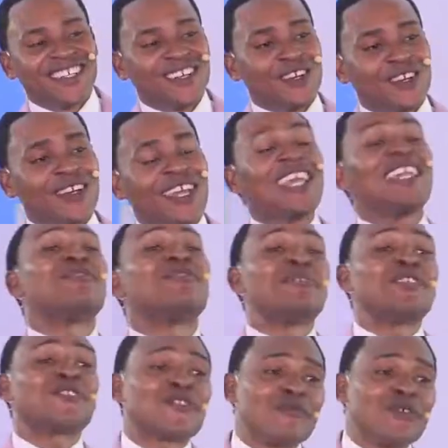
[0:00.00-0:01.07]
In the
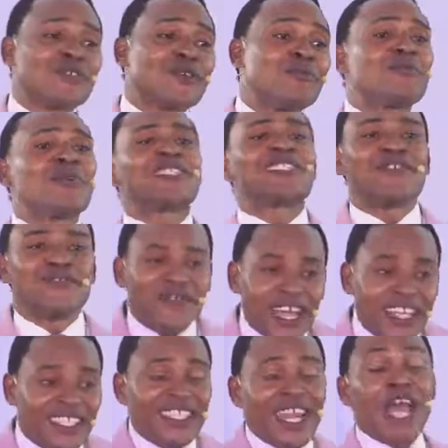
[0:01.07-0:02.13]
midst of it, some people still
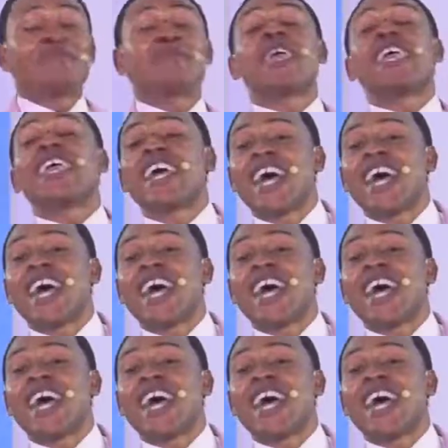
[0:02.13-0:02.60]
fighting. I'm